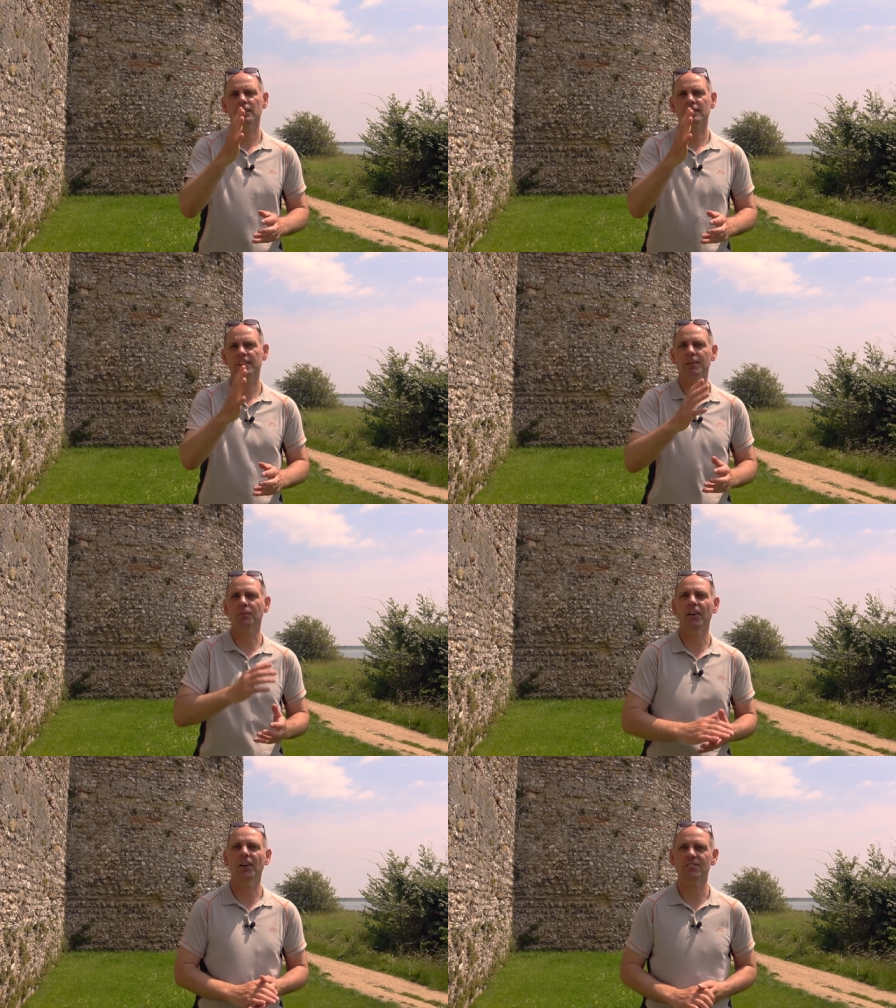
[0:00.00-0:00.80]
take
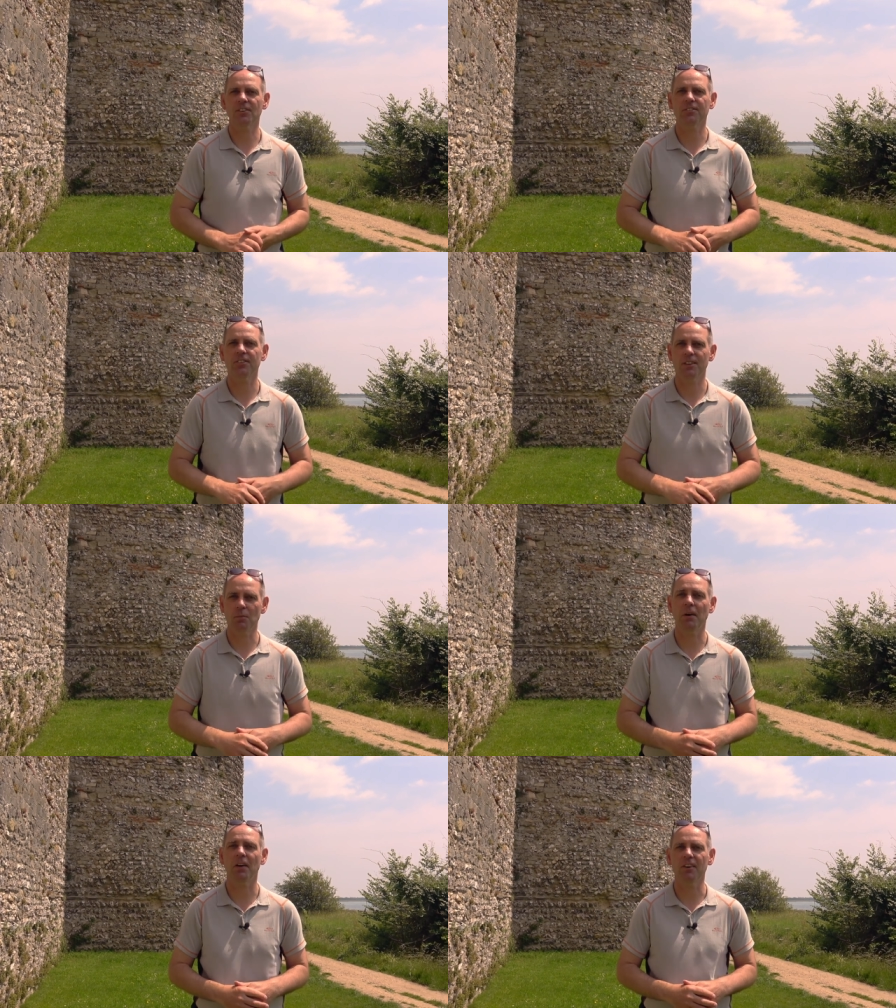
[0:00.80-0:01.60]
my eyes off the
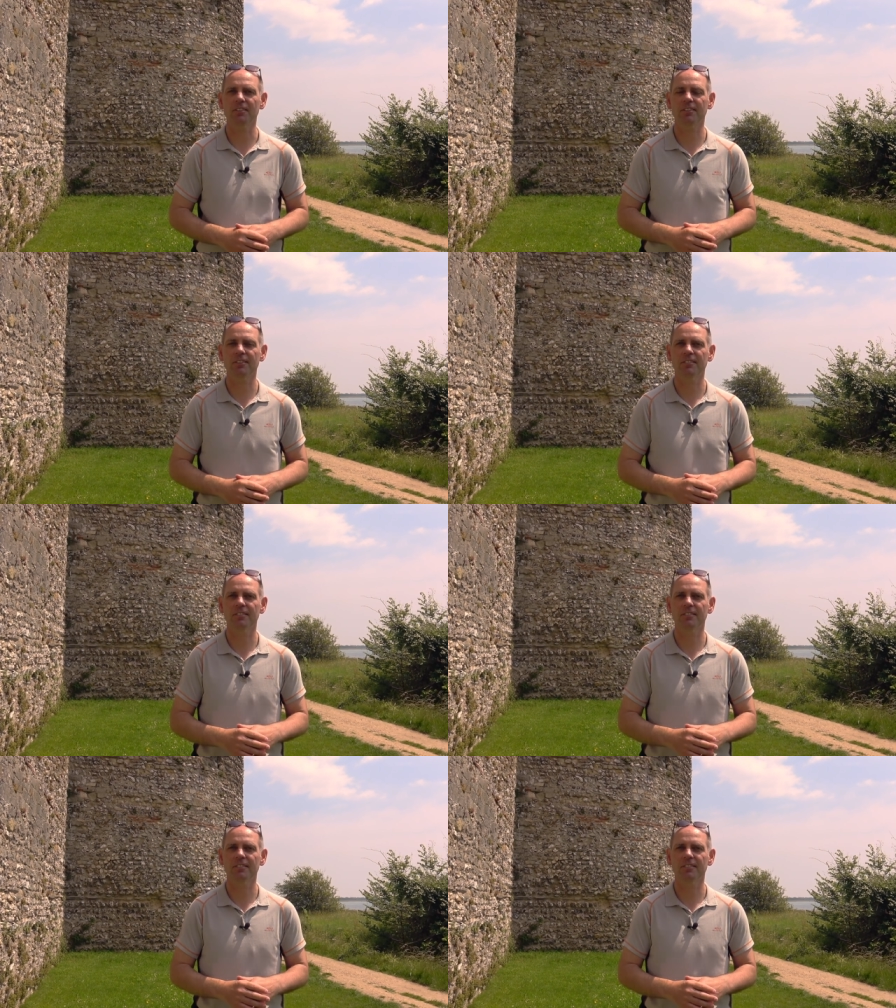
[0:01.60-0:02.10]
path.